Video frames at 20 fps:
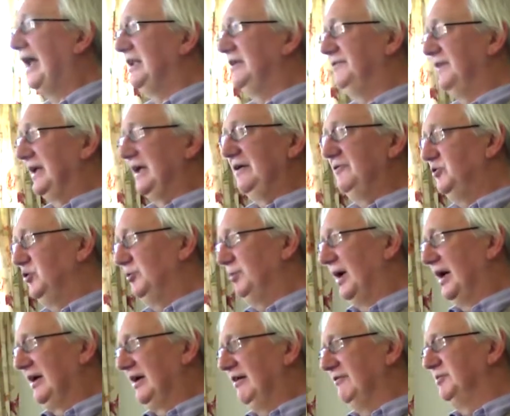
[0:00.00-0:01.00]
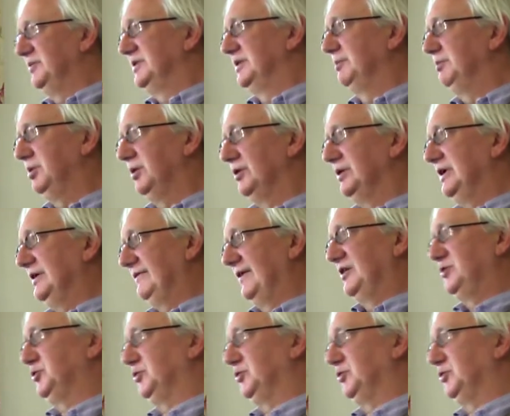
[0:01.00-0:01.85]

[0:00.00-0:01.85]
Anything given you by a government employee, they